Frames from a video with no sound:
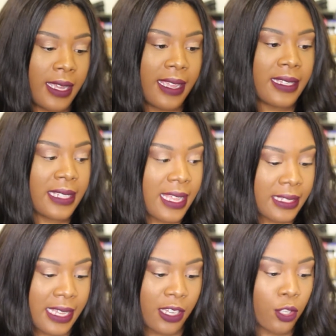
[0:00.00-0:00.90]
It
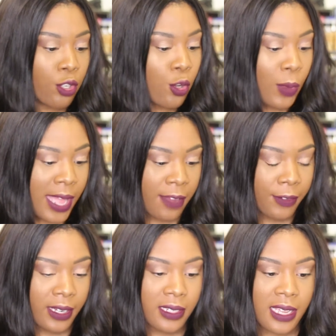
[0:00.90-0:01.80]
says like, you know,
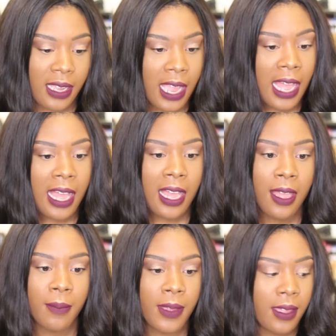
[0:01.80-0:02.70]

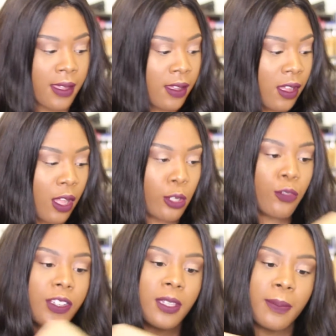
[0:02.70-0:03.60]
WowAfrican.com all
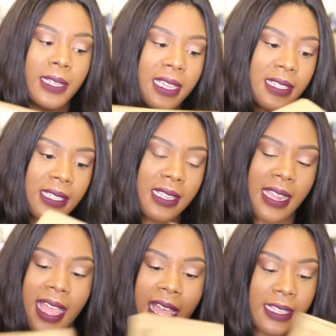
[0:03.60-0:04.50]
over the place.
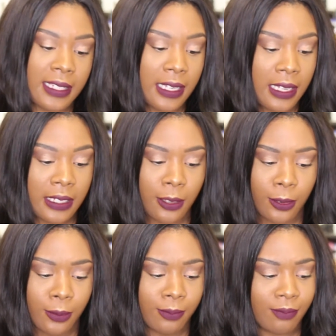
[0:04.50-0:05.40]
It has a
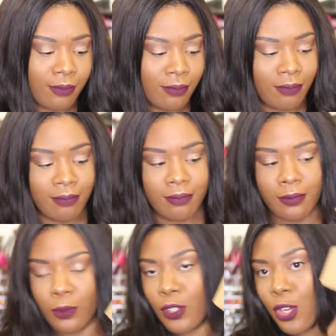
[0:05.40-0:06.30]
little
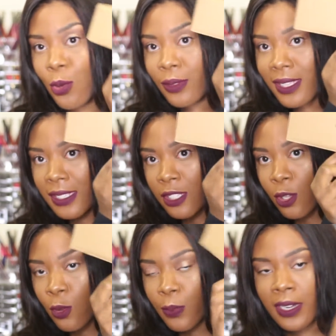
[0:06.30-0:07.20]
note that says
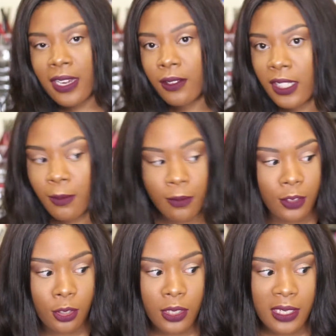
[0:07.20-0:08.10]
open. I don't think
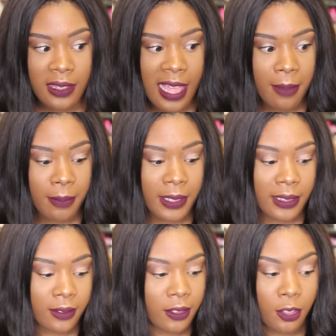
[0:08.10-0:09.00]
you need that,
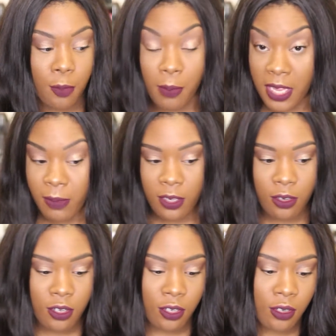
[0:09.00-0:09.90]
but you know, maybe
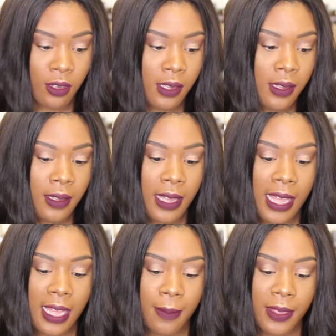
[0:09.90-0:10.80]
you do.
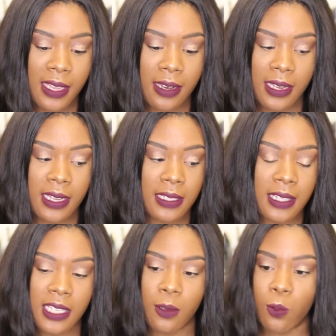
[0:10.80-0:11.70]
There is
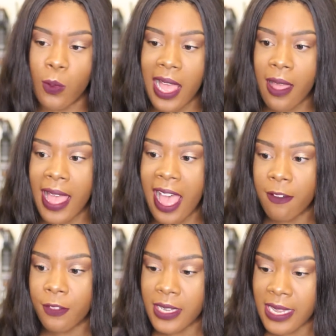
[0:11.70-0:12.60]
the
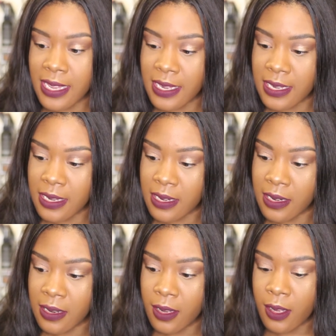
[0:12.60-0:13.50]

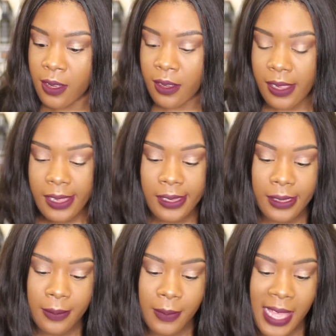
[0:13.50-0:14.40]
WowAfrican
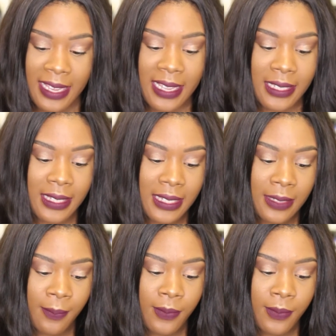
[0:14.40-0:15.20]
I guess